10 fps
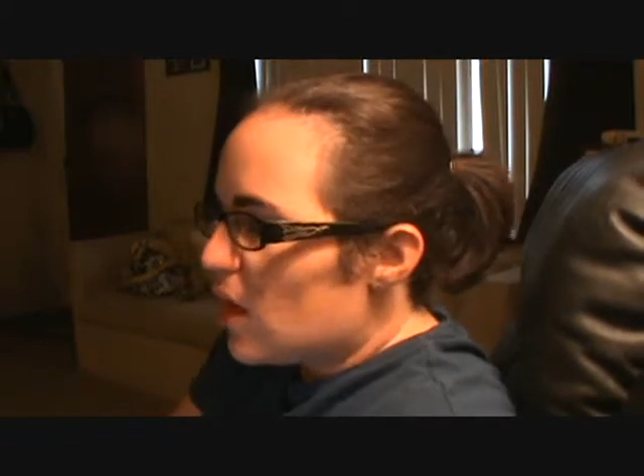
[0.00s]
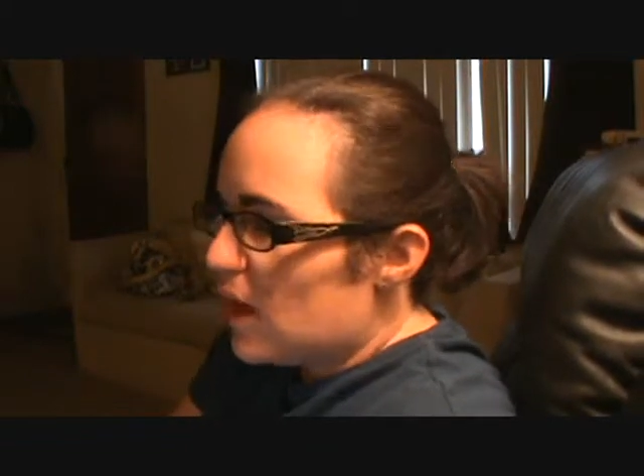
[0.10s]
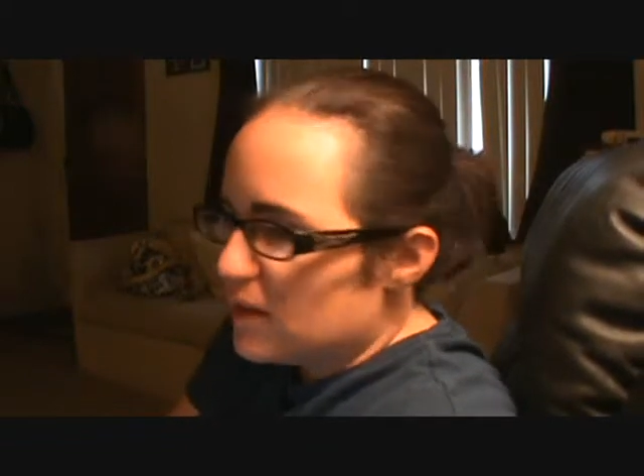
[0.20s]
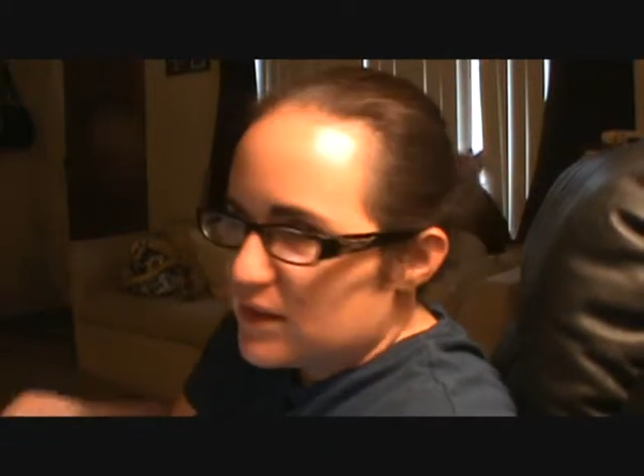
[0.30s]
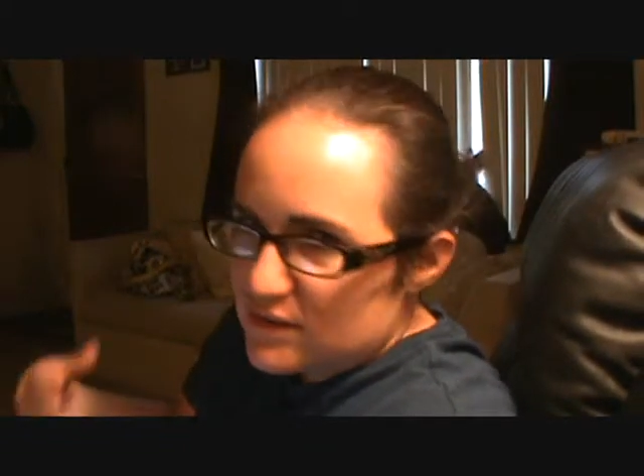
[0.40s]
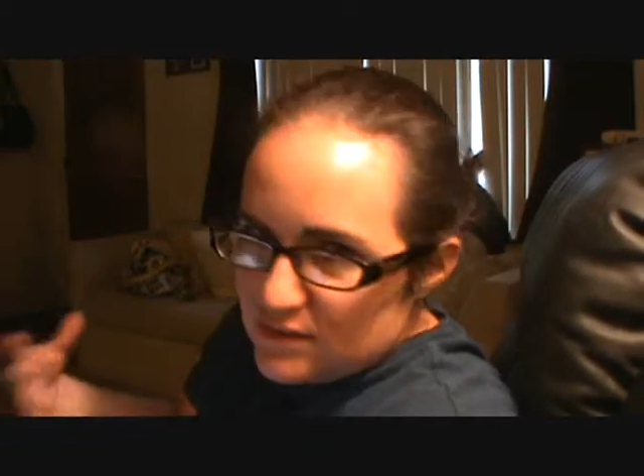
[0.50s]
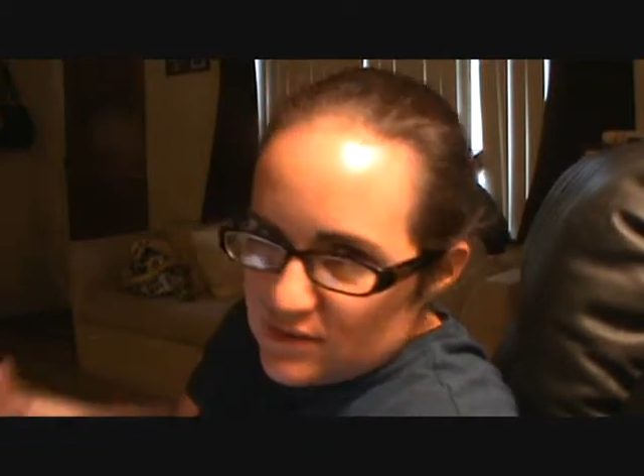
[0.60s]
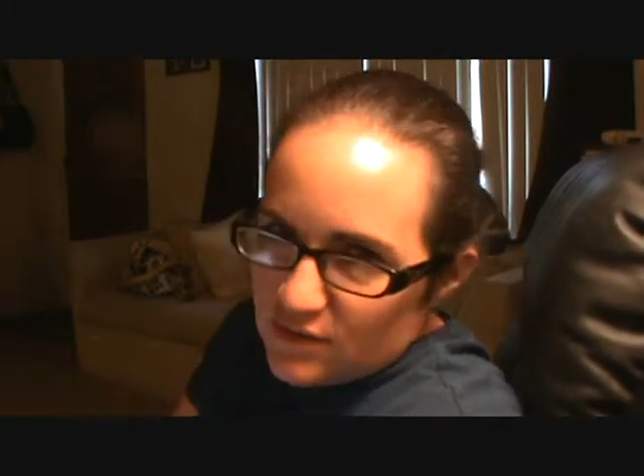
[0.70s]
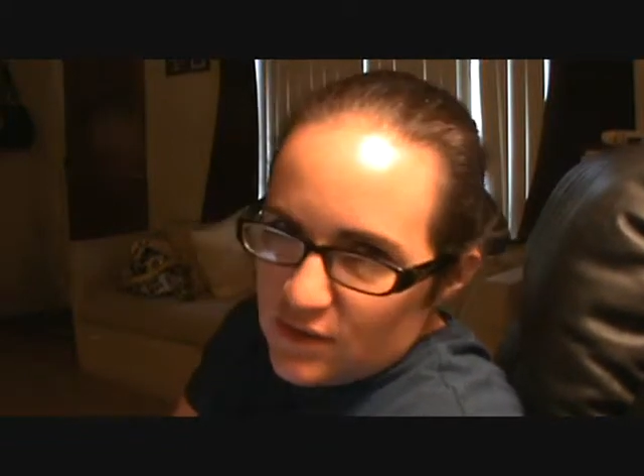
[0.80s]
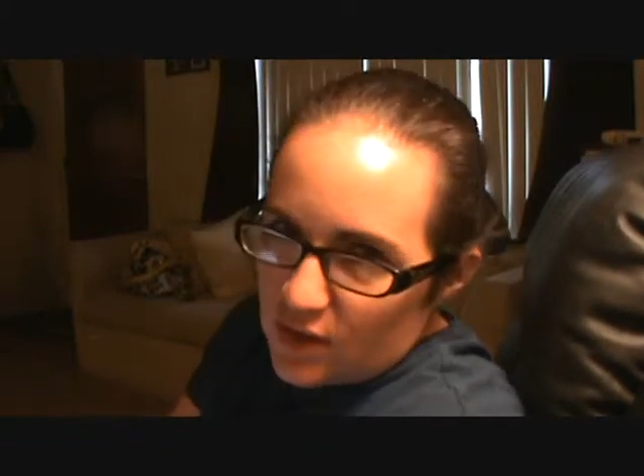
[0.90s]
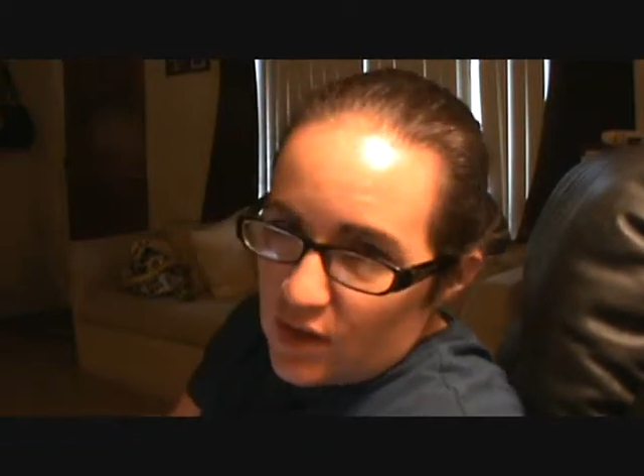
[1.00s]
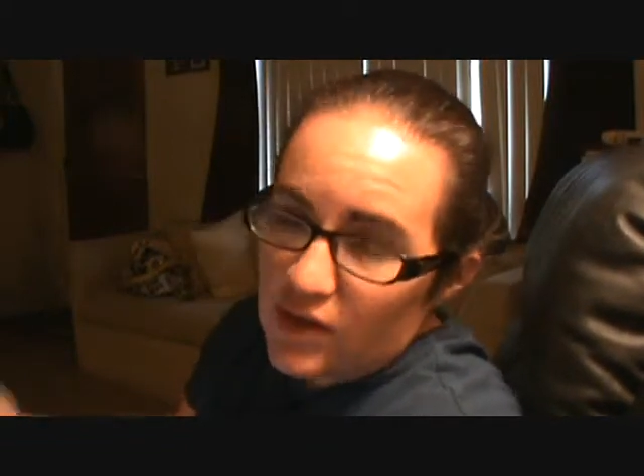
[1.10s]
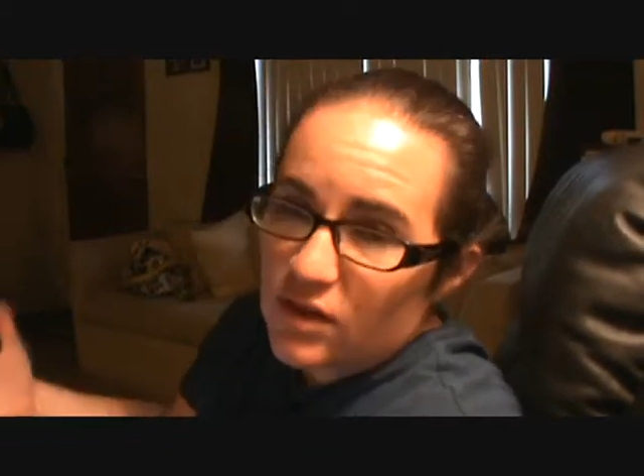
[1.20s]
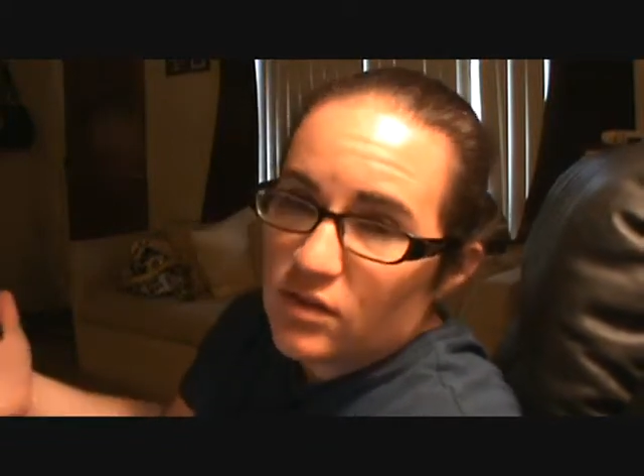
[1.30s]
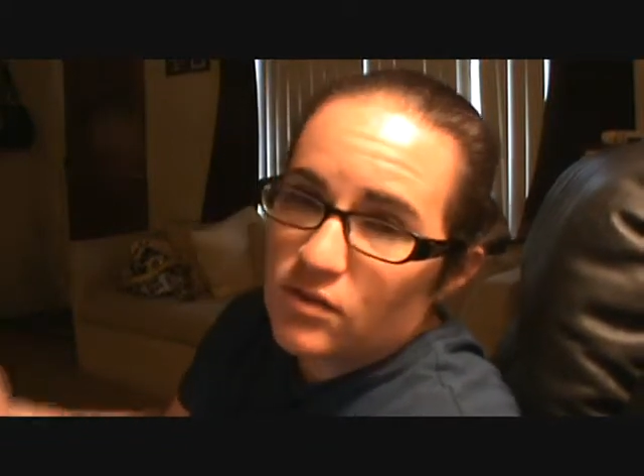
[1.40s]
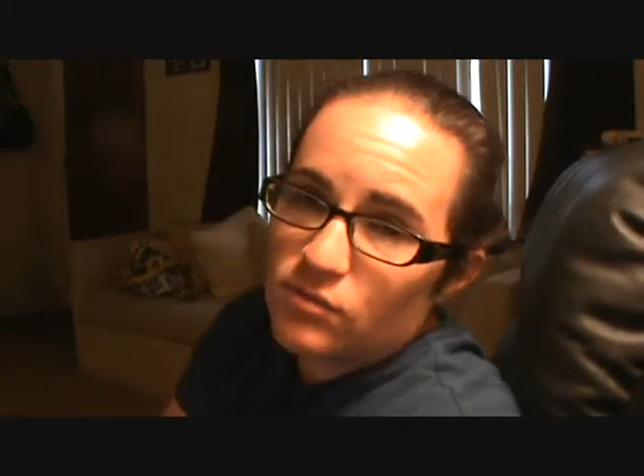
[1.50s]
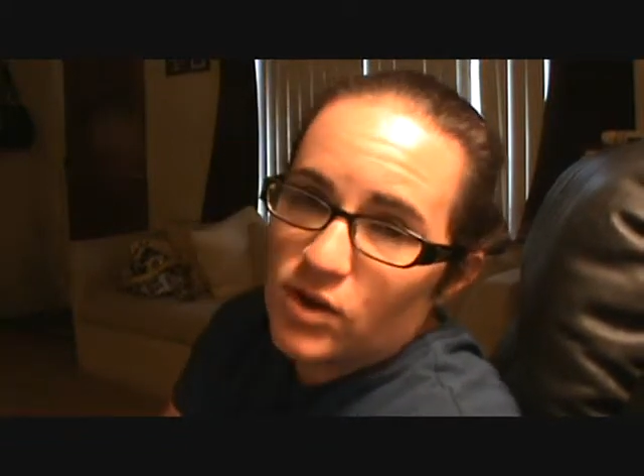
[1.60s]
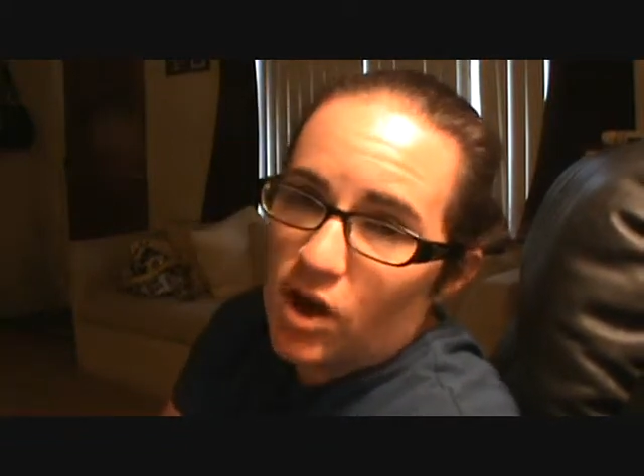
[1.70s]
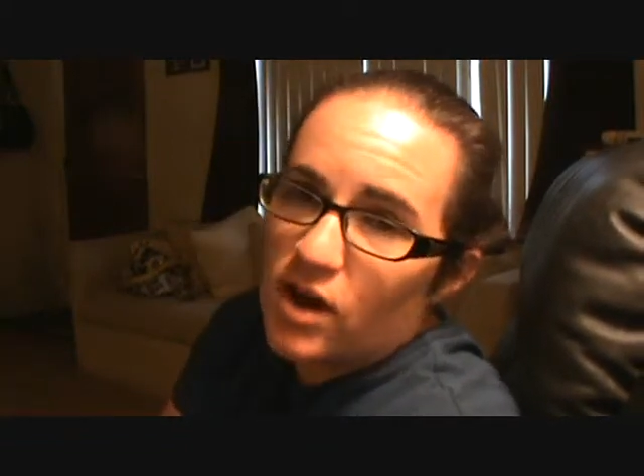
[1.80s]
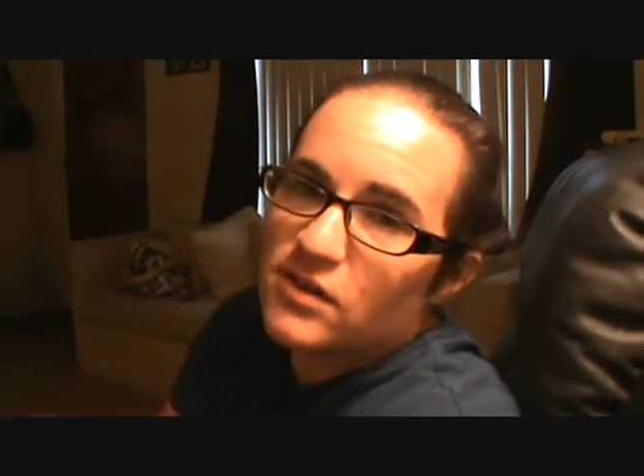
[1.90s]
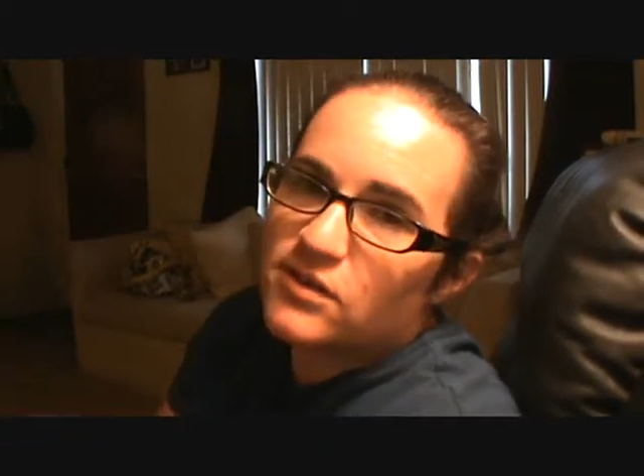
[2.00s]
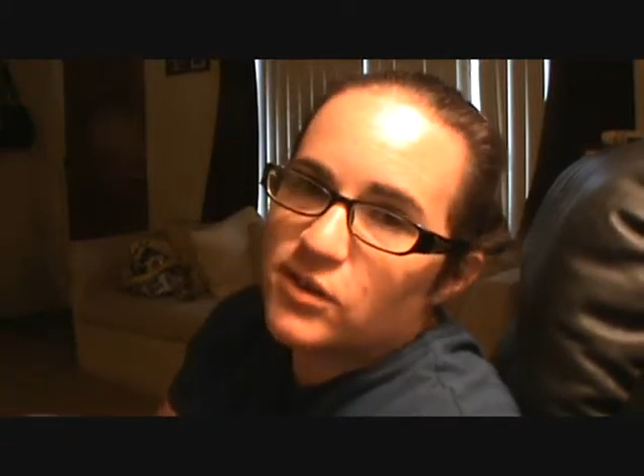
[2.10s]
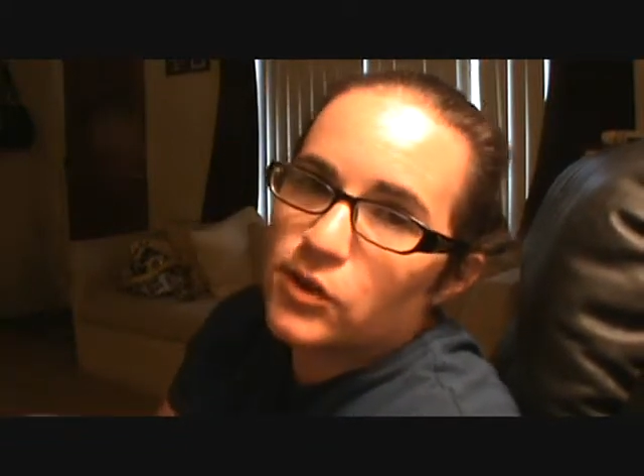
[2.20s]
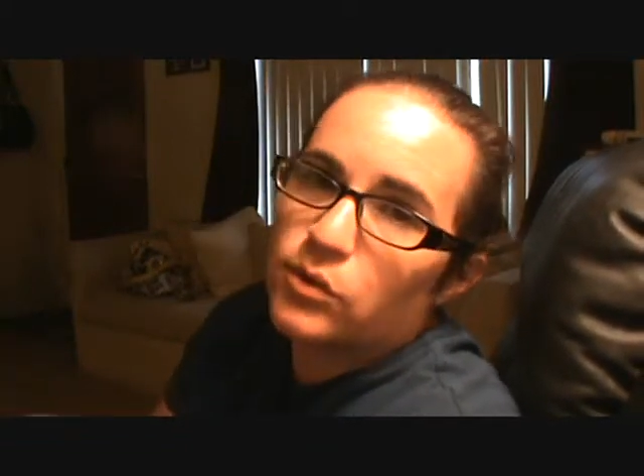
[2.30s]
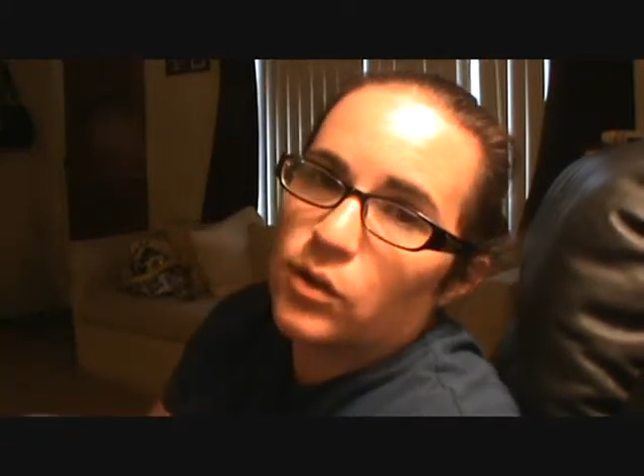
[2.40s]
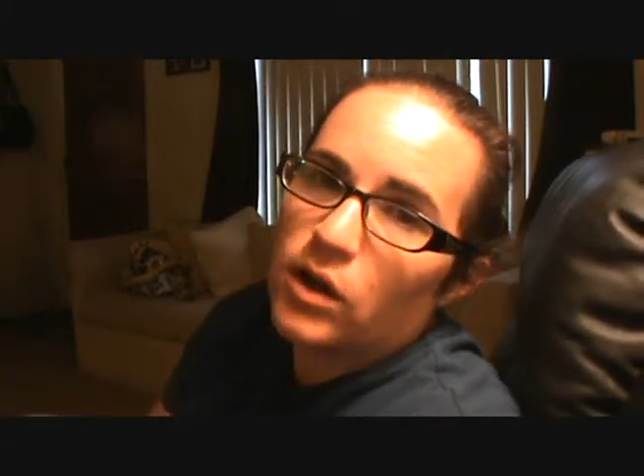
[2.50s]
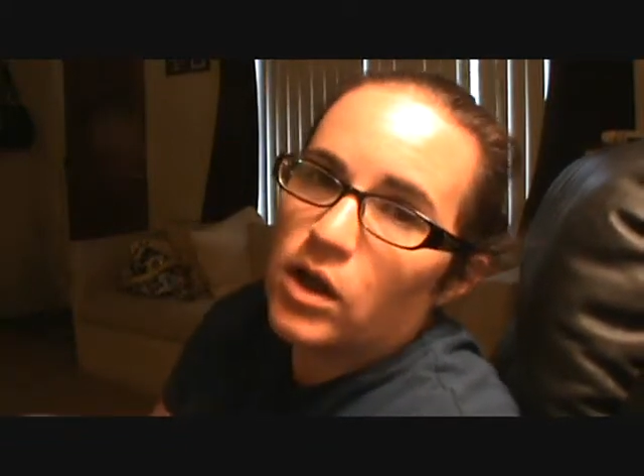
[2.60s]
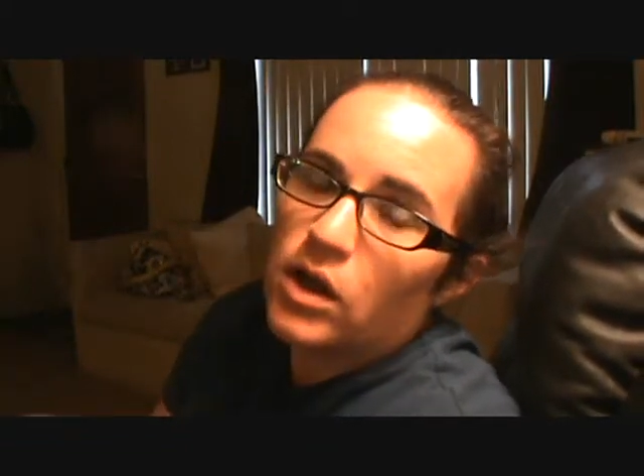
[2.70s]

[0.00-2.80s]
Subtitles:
at least in regards to